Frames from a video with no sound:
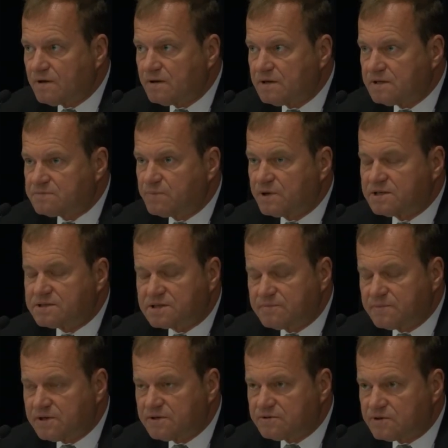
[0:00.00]
It's going to
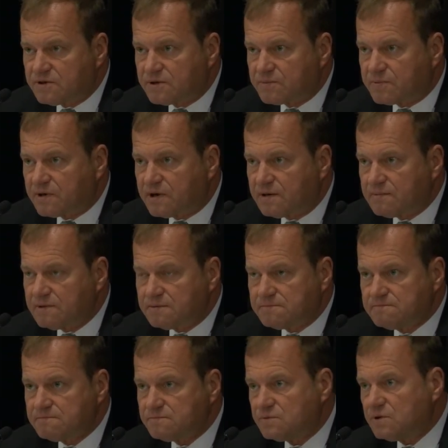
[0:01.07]
be an enduring problem.
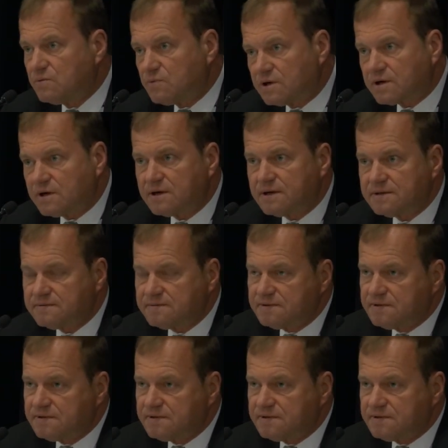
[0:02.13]
We'll work on it.